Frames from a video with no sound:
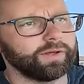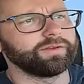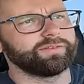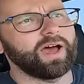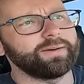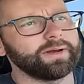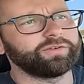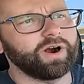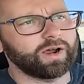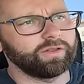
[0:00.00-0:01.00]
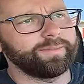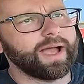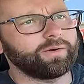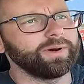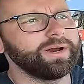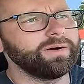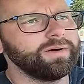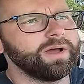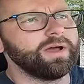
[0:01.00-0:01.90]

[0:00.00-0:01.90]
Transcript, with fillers: on the side of my truck on the back window